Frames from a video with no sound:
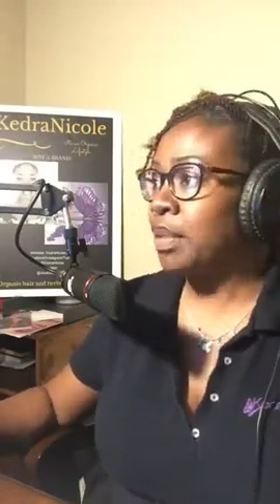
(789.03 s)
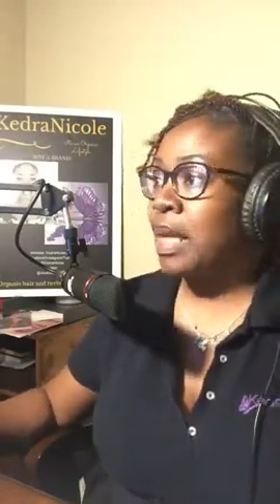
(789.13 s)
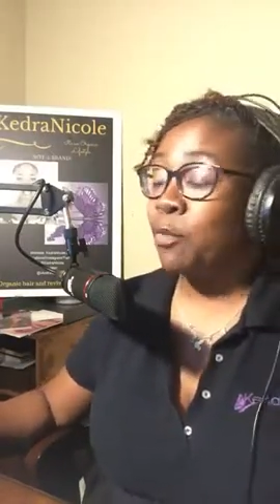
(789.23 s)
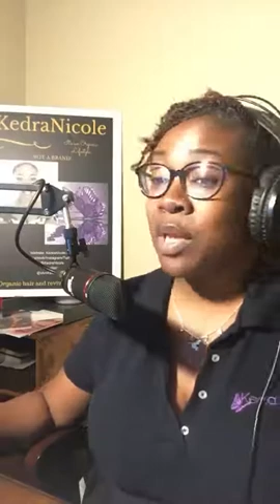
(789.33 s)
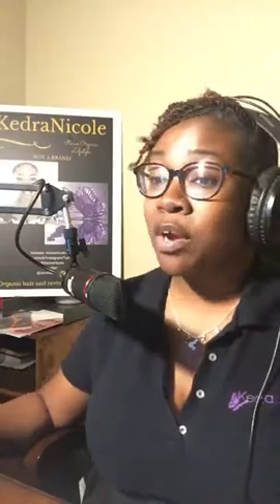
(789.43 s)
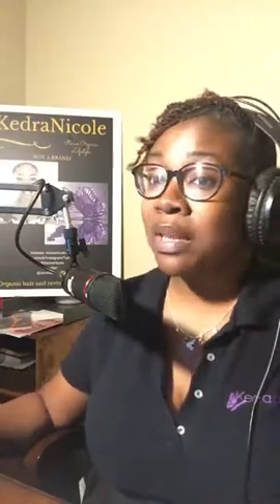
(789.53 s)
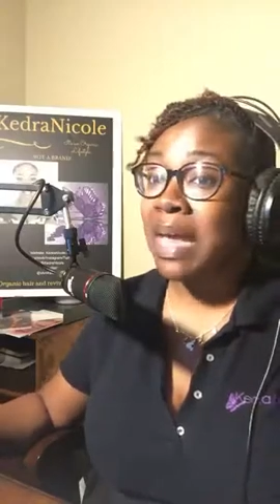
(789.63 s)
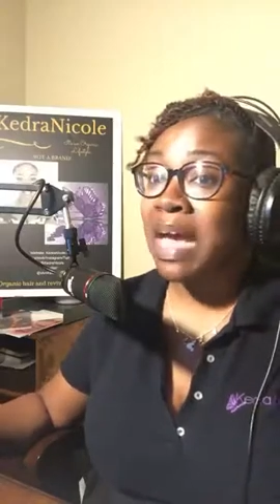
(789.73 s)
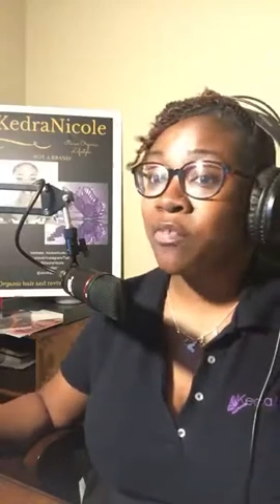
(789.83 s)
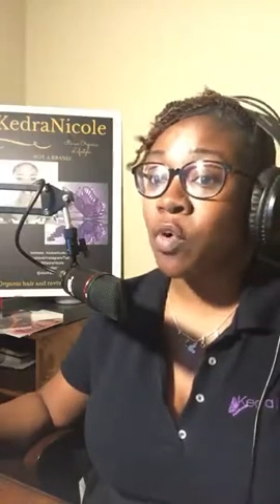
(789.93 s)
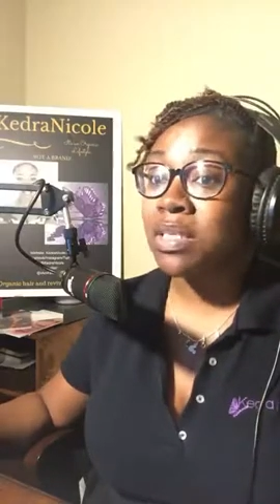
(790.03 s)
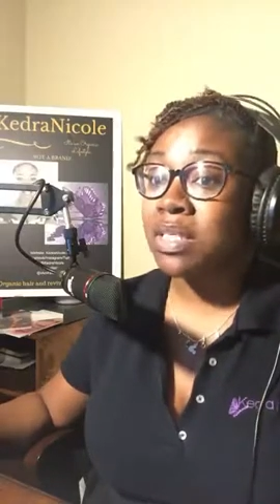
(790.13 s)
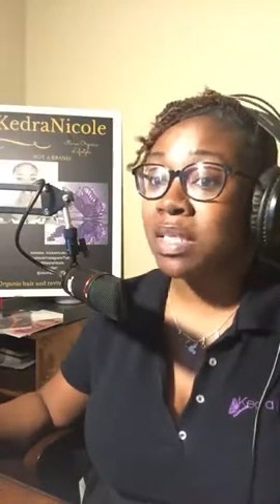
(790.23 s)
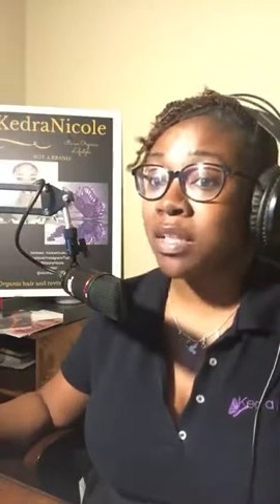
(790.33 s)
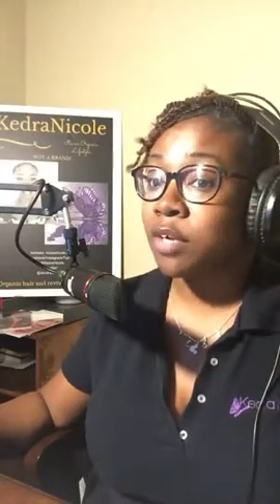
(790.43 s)
We are live on
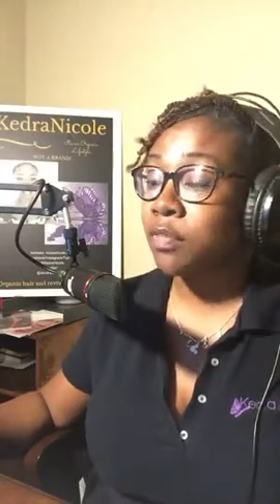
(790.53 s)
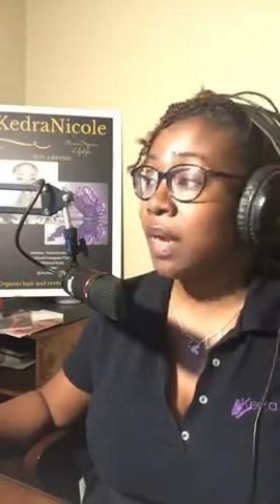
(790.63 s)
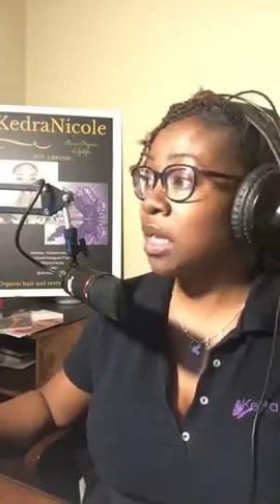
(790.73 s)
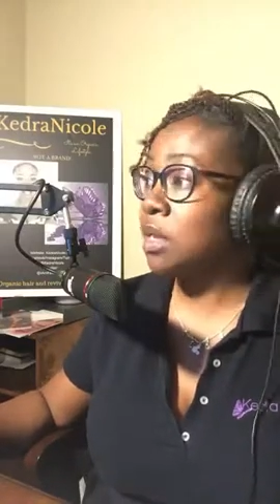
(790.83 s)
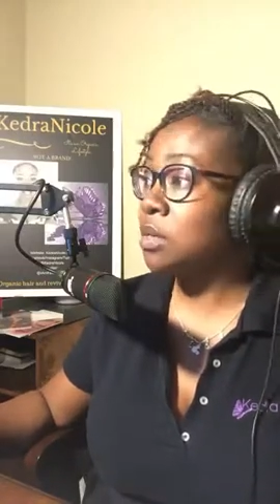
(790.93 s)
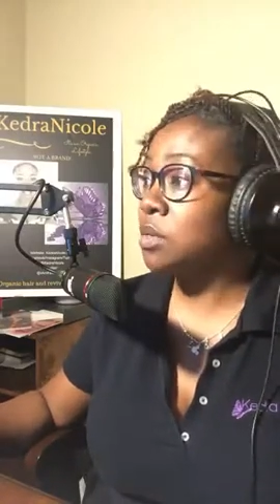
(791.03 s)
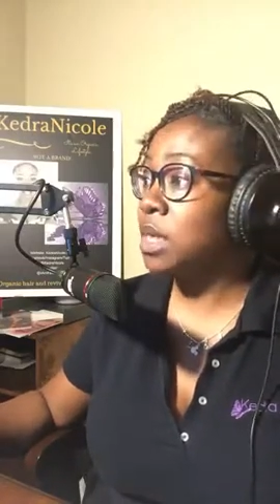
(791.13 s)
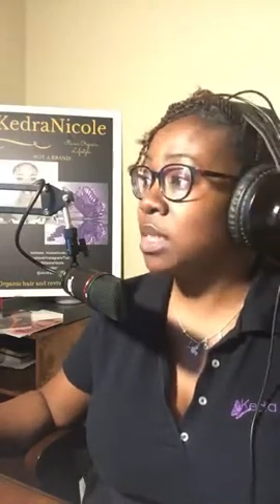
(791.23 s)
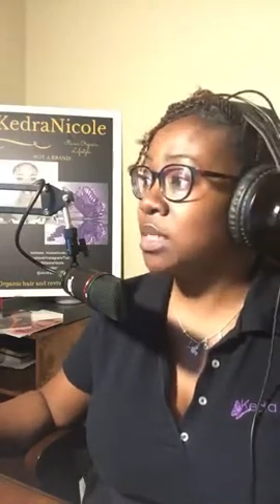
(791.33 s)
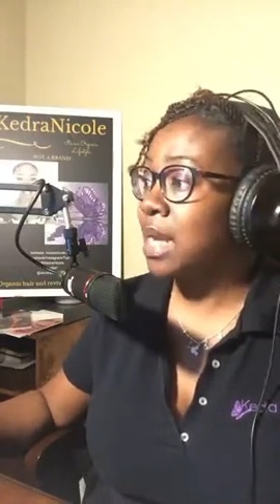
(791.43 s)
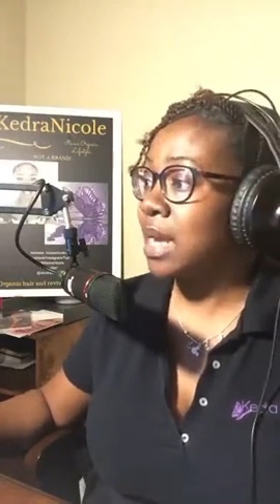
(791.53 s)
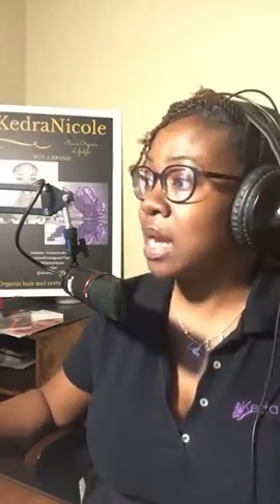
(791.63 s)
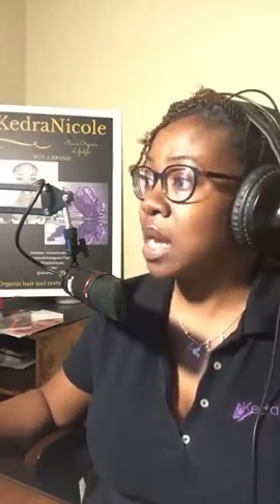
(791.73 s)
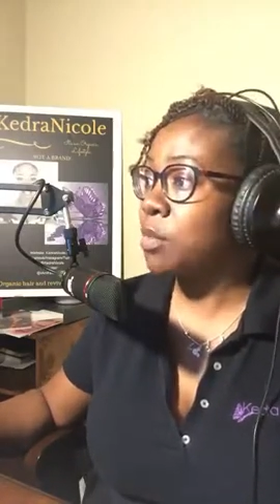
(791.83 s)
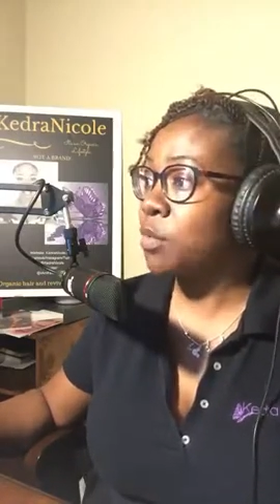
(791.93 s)

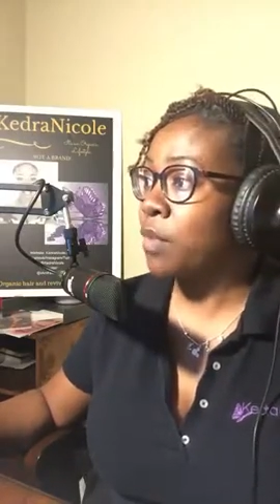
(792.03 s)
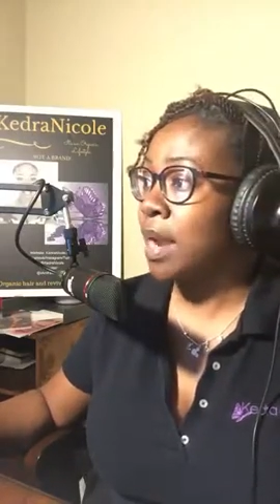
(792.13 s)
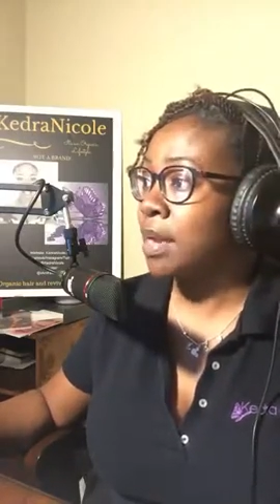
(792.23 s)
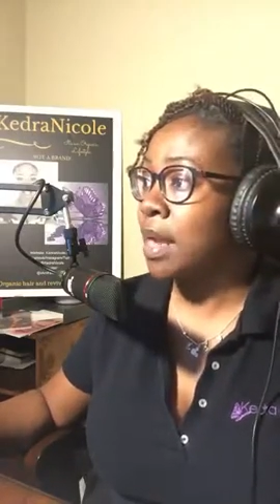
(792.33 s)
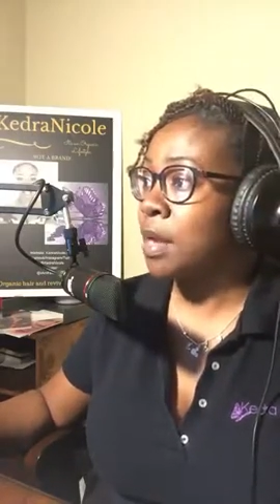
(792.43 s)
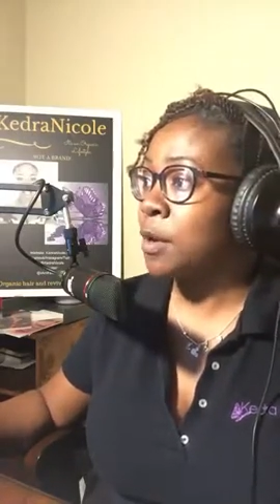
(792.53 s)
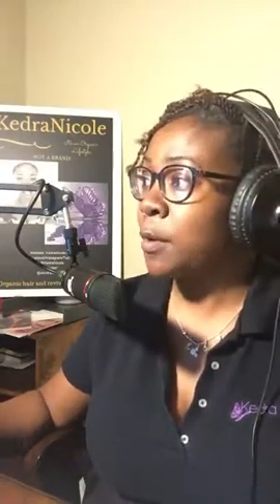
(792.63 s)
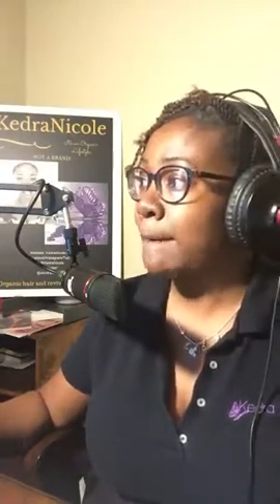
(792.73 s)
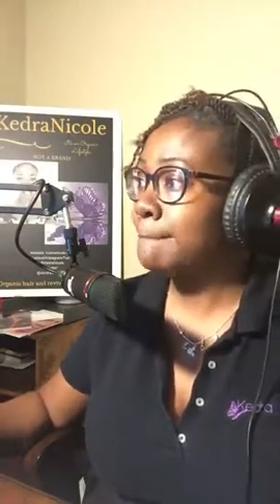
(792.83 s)
d30radio.com right now.